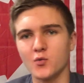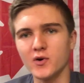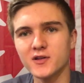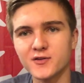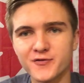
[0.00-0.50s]

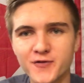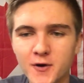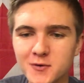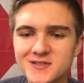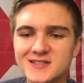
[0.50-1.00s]
Well
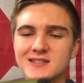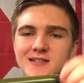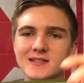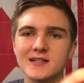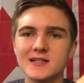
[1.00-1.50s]
folks,
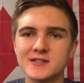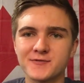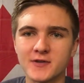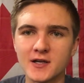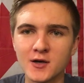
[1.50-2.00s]
in today's
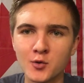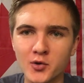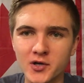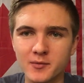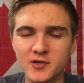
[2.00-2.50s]
video
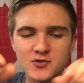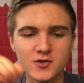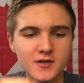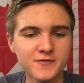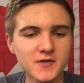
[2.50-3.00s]
we're going to be
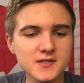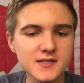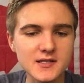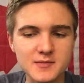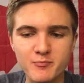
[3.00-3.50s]
trying to fix
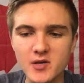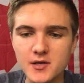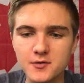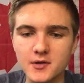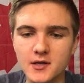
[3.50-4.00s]
this B
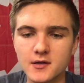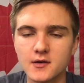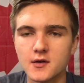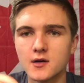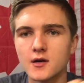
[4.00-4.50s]
unit.
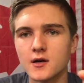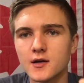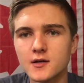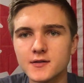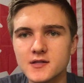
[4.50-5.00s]
Uh,
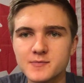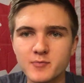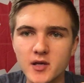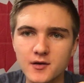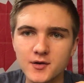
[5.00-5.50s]
I got this
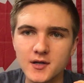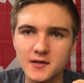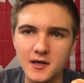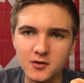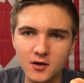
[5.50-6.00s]
B unit in
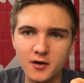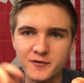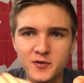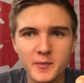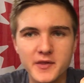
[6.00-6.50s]
that lot a
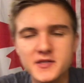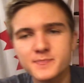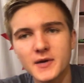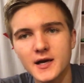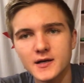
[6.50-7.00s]
few months
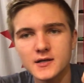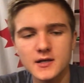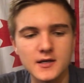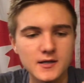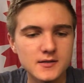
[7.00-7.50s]
back
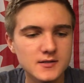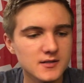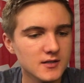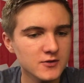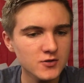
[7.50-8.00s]
and
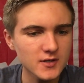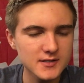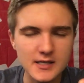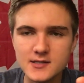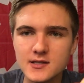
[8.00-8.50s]
uh, I
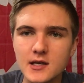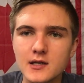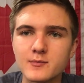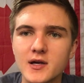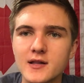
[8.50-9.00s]
tried testing
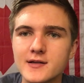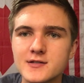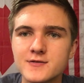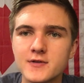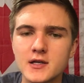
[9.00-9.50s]
it in my
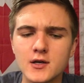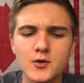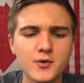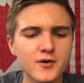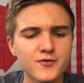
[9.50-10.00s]
last
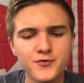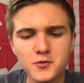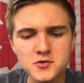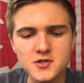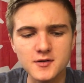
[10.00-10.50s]
video and
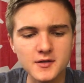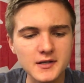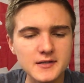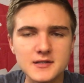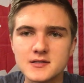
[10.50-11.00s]
unfortunately
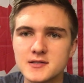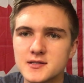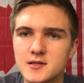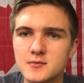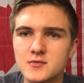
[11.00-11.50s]
it didn't
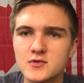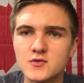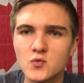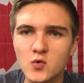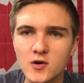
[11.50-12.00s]
seem
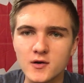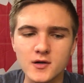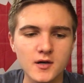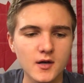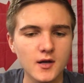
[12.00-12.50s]
to
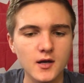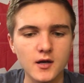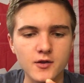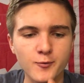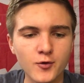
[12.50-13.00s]
work.
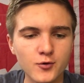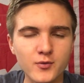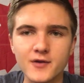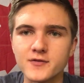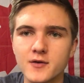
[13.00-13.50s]
Uh, the motor
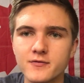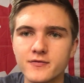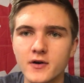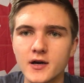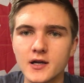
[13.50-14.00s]
revved up
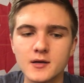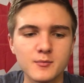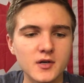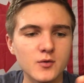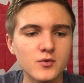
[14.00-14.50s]
fine
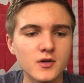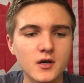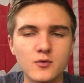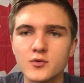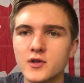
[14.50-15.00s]
but it would
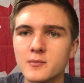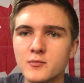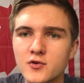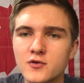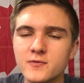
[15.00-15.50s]
not really
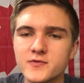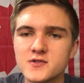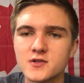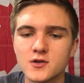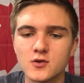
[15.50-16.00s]
move
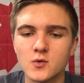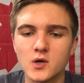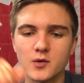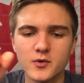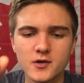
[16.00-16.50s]
so
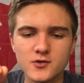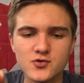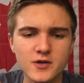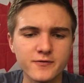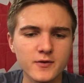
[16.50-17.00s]
uh, we're going to
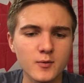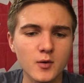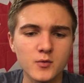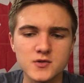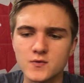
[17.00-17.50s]
try to figure
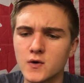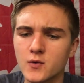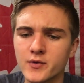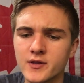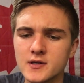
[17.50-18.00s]
out what's
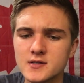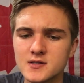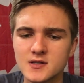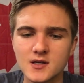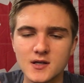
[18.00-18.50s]
wrong with it
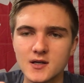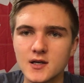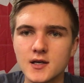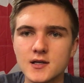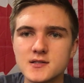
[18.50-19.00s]

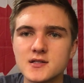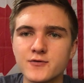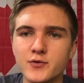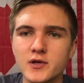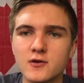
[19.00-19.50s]
and see
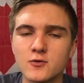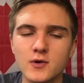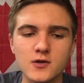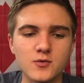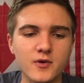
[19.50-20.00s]
if we can
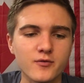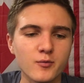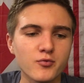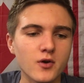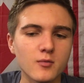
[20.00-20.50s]
correct whatever
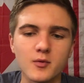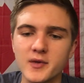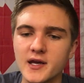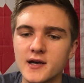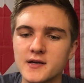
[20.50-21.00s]
problem
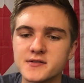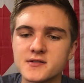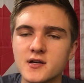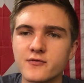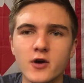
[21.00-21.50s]
it
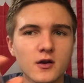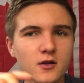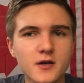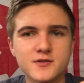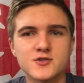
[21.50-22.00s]
has. I've got a
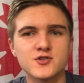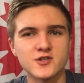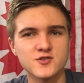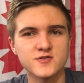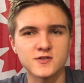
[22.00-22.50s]
lot of
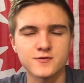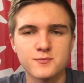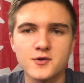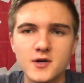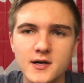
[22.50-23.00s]
suggestions
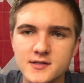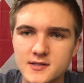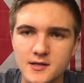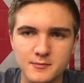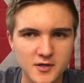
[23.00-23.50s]
from you guys
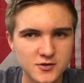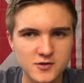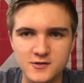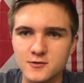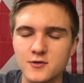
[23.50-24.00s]
that might
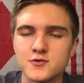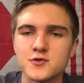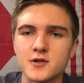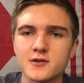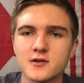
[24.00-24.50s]
just do the
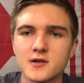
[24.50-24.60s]
trick.